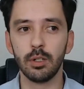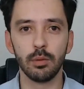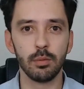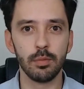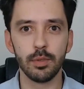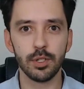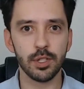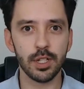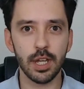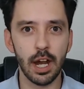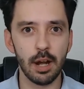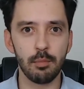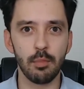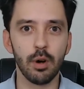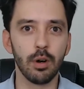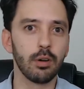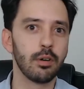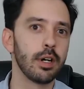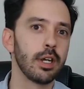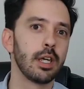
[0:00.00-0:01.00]

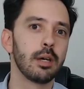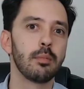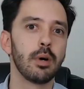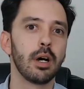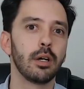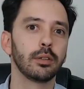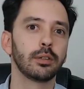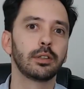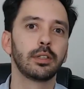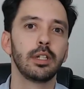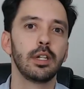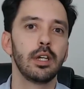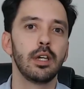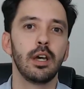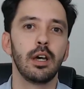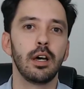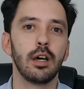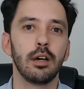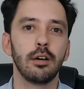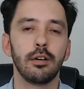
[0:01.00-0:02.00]
scaremongering about
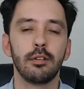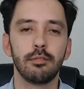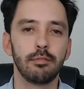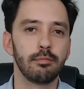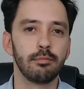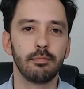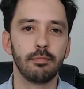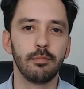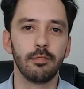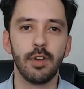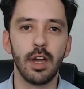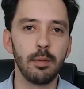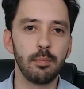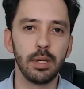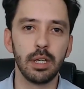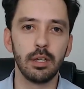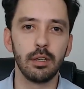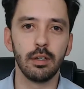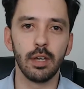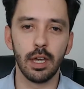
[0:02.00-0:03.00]

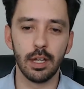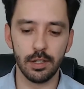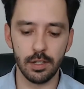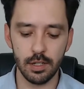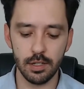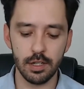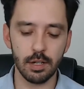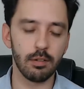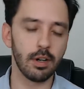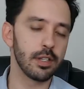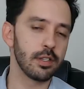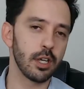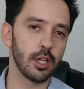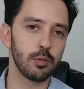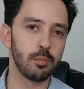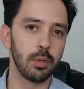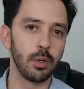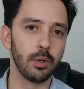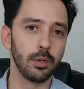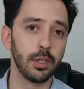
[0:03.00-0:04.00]
vaping and e-cigarettes
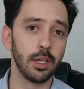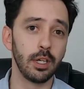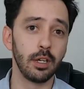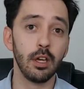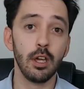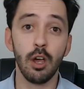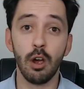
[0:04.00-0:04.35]
exploding.